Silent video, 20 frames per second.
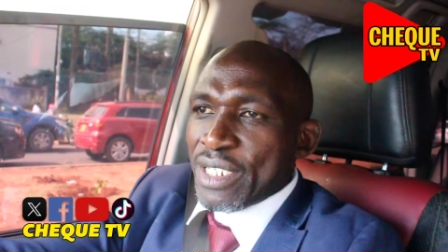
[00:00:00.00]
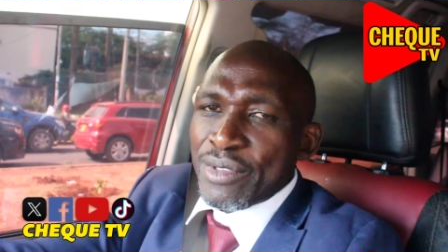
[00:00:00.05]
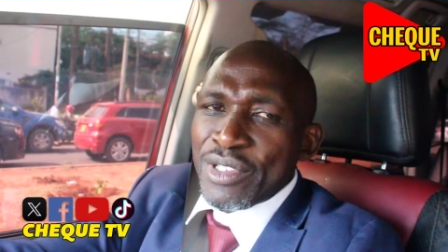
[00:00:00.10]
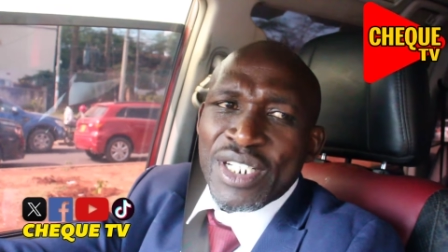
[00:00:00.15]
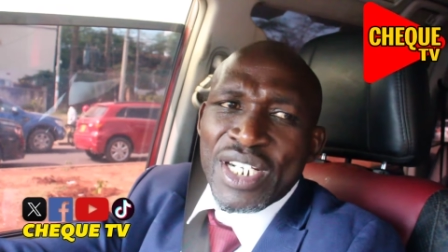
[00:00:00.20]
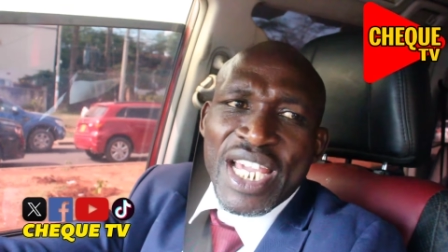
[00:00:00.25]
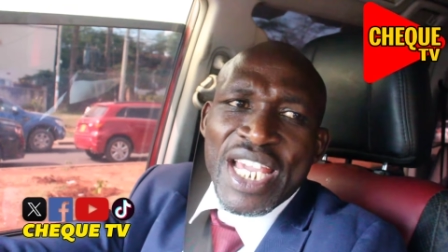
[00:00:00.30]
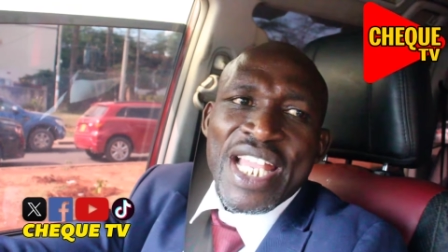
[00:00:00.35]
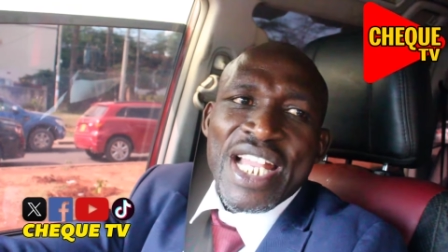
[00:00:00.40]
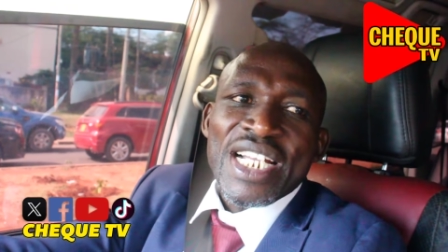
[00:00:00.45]

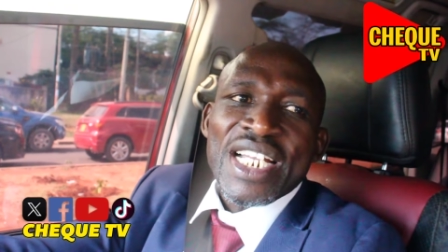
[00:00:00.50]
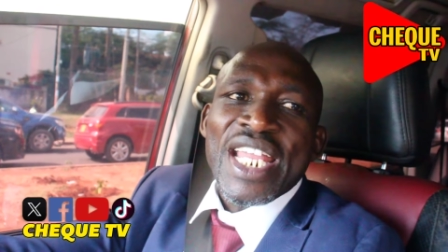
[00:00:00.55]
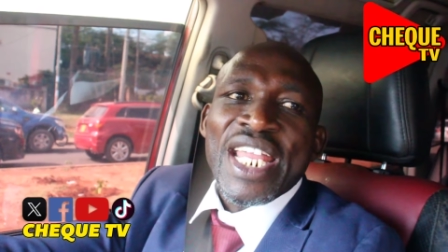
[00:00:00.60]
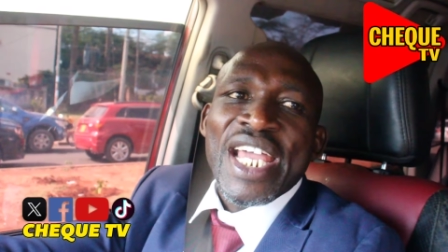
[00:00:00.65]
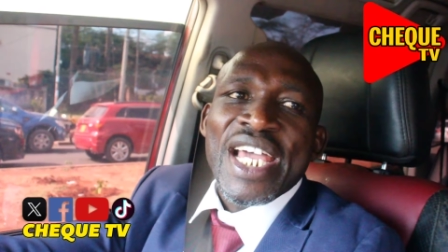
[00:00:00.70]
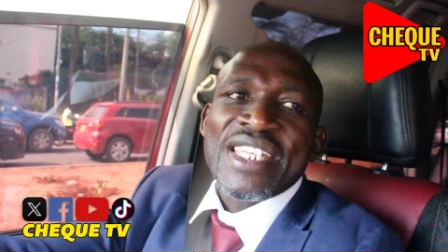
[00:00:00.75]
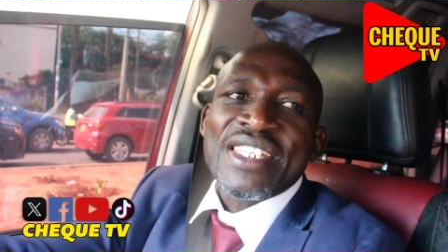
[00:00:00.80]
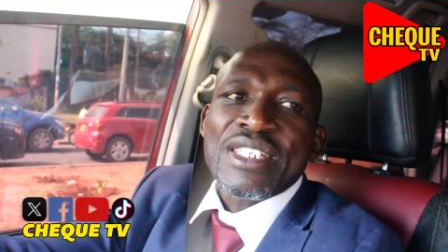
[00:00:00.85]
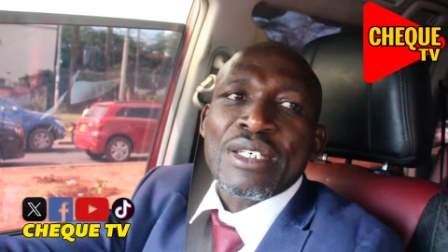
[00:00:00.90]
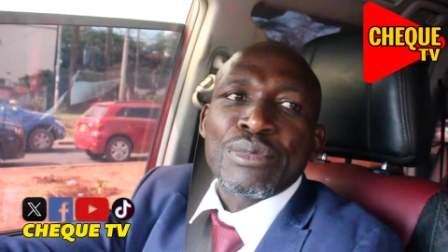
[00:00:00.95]
Mount Kenya
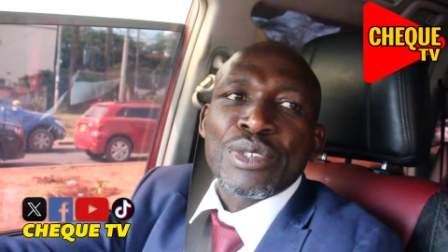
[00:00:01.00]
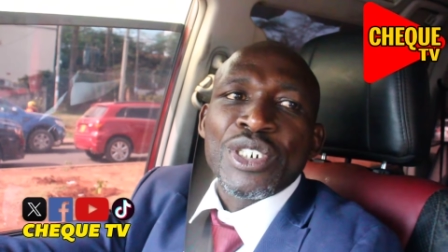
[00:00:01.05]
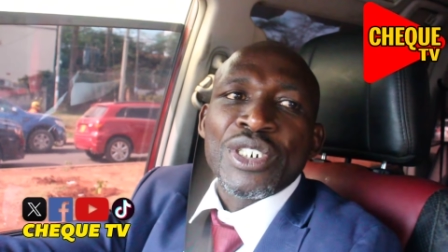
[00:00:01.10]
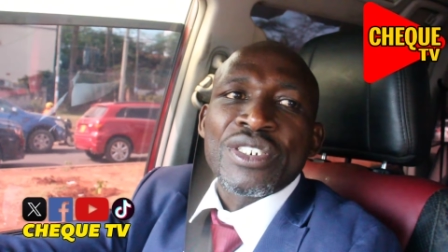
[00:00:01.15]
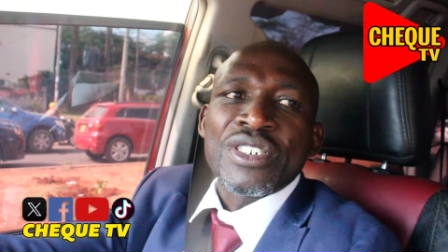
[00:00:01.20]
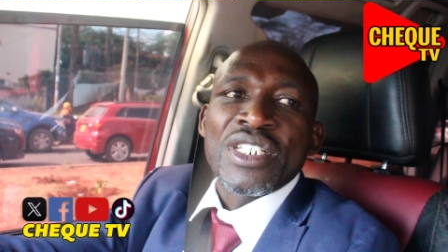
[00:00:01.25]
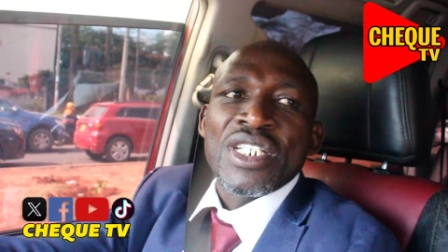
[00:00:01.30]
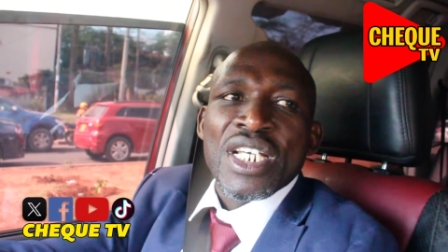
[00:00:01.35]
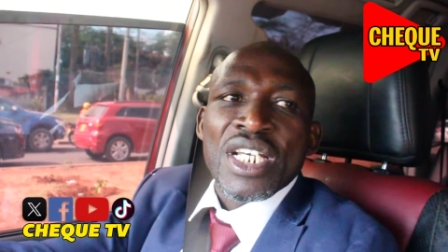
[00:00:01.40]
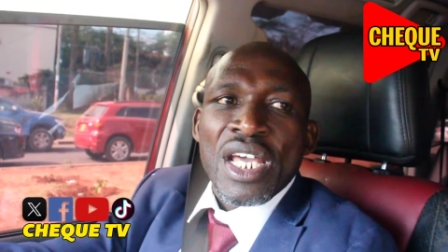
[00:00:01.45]
cares
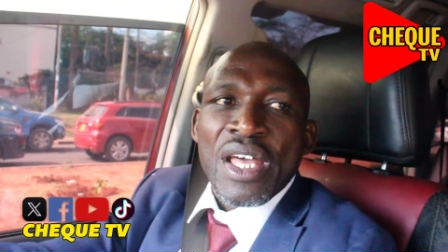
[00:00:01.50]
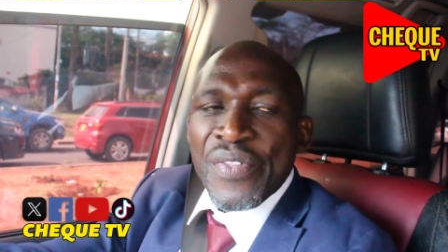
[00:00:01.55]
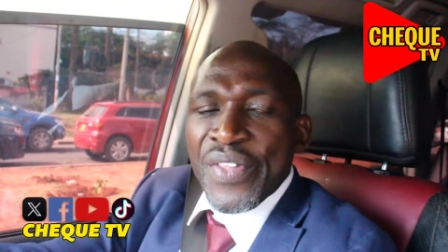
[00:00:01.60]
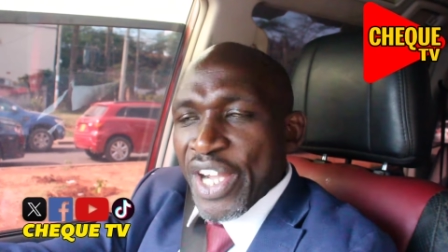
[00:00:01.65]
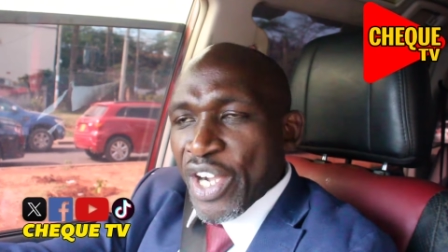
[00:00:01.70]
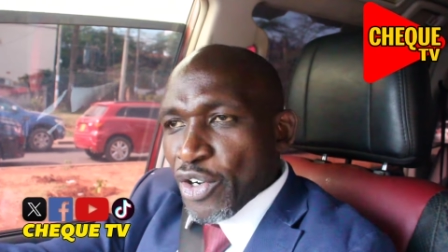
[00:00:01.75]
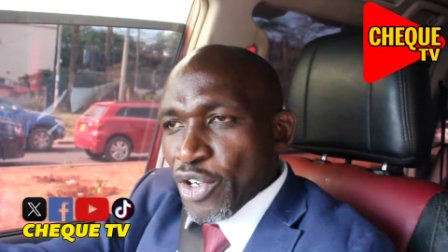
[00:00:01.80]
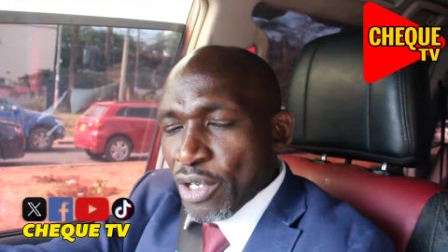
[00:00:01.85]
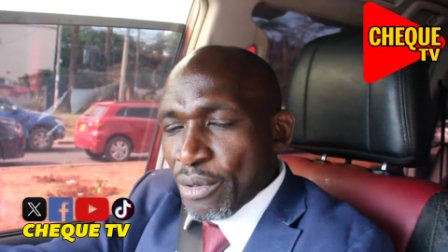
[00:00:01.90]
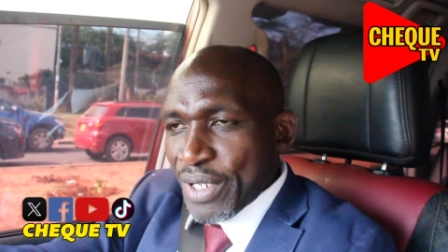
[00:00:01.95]
about the
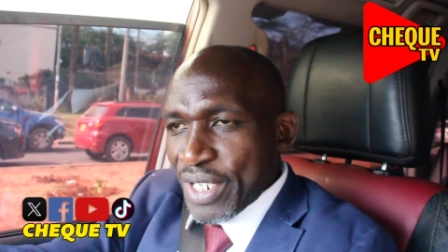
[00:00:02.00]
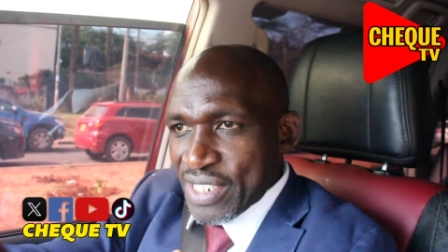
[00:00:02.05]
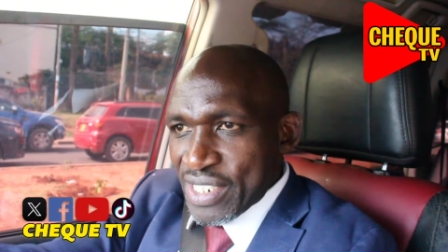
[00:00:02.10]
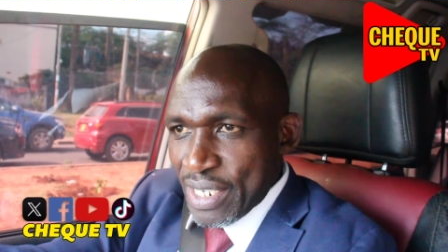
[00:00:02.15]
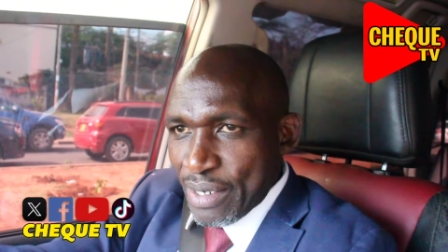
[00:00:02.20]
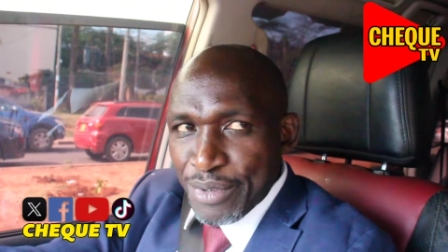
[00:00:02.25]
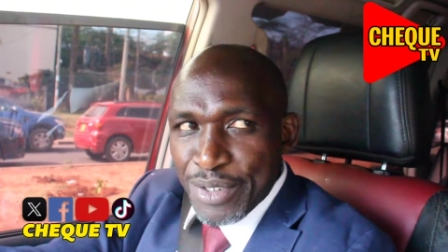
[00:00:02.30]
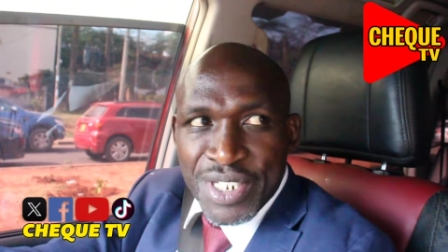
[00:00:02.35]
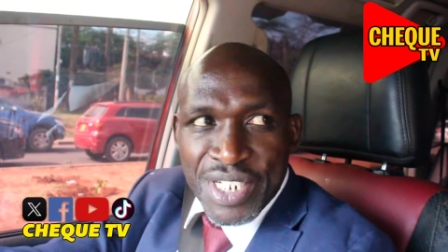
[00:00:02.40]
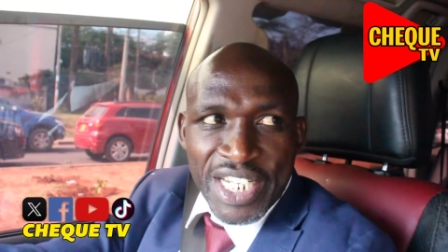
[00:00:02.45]
economic
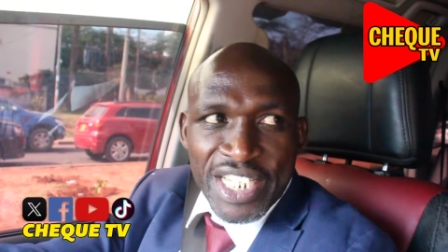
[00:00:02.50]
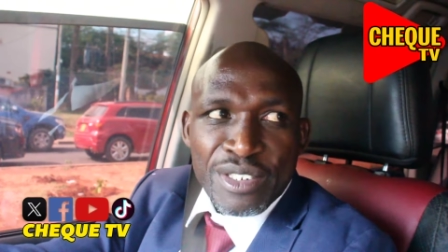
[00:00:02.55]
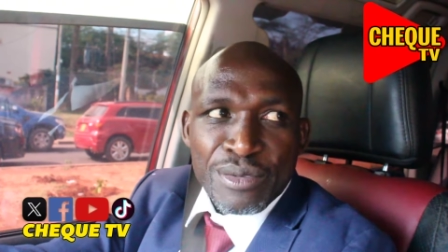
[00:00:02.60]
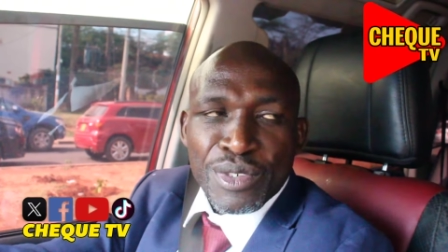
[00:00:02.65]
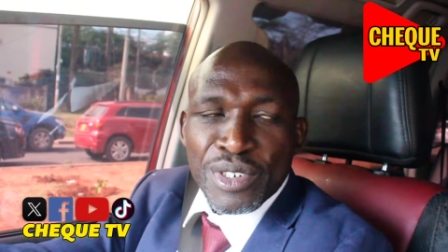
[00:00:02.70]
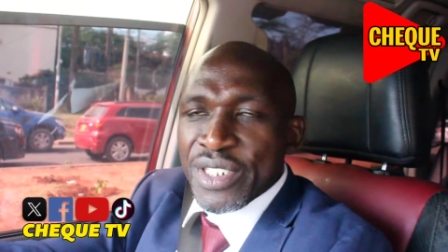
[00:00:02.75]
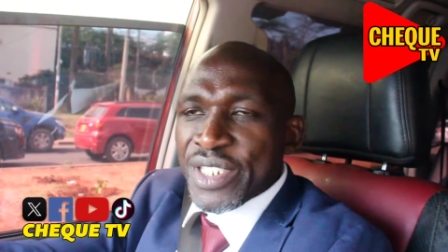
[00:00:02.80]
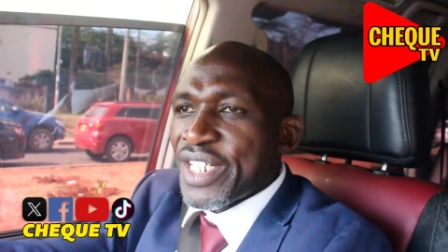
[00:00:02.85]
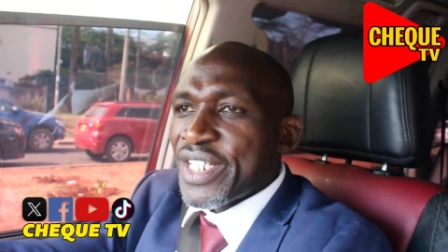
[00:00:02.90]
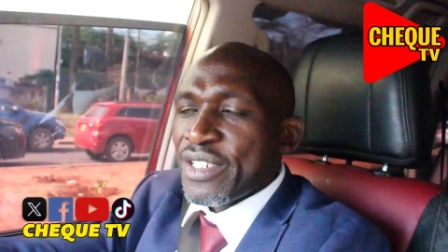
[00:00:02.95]
sabotage
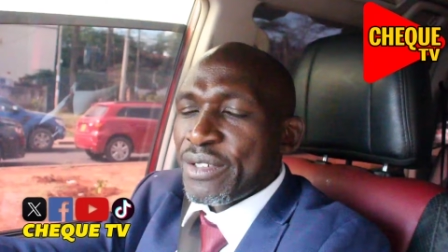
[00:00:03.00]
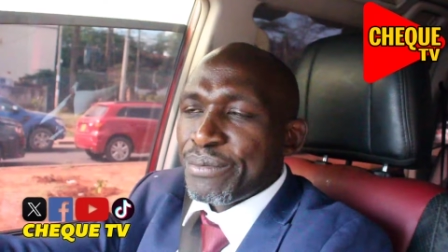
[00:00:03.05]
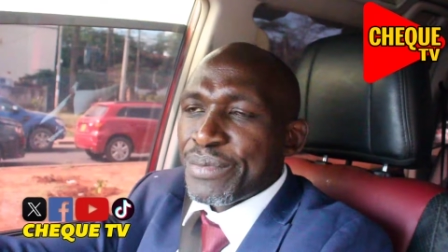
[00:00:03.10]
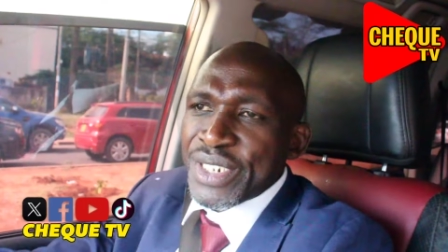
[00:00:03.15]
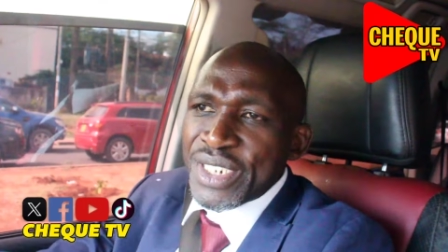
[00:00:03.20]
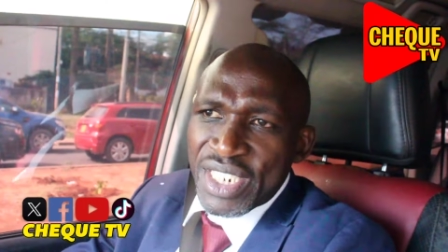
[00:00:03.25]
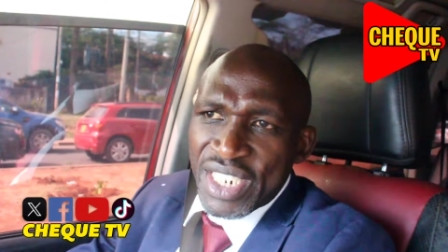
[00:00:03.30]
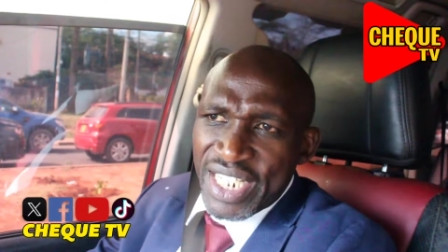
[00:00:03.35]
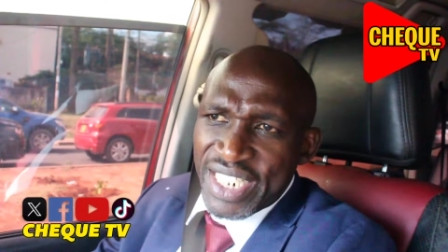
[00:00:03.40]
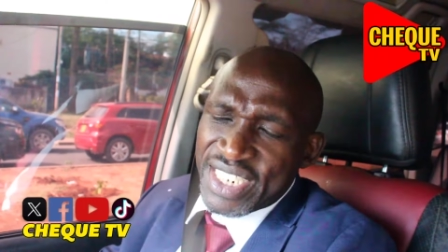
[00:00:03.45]
more than
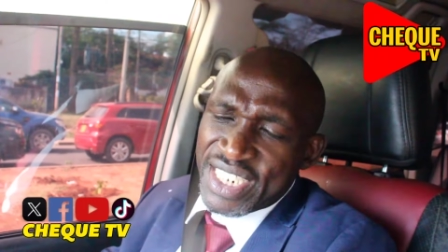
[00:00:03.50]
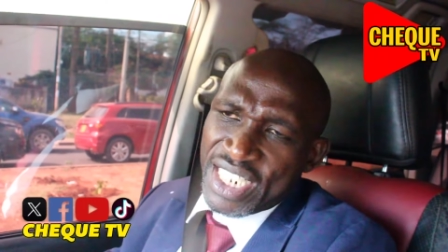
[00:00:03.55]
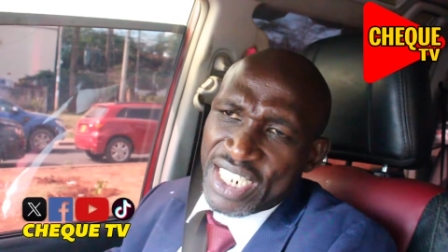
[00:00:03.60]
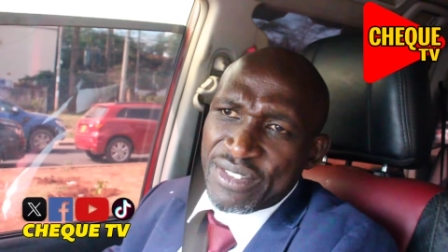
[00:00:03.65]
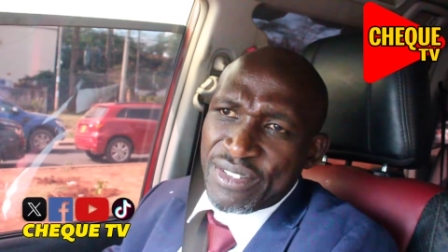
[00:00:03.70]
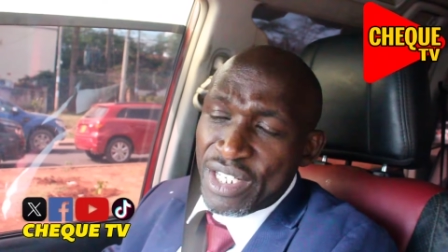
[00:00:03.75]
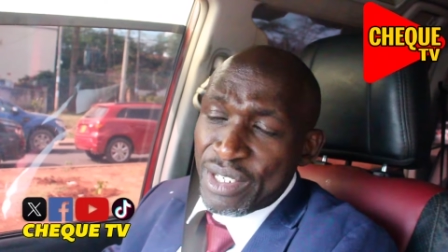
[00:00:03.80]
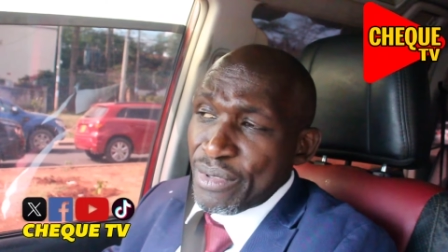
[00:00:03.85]
impeaching Gachagua.